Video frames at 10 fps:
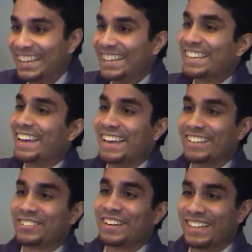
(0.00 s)
yeah,
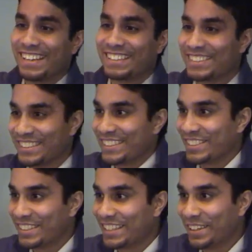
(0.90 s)
that's right.
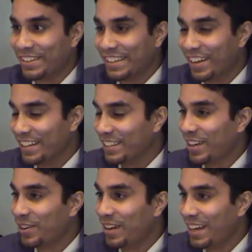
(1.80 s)
She's here in the audience. No,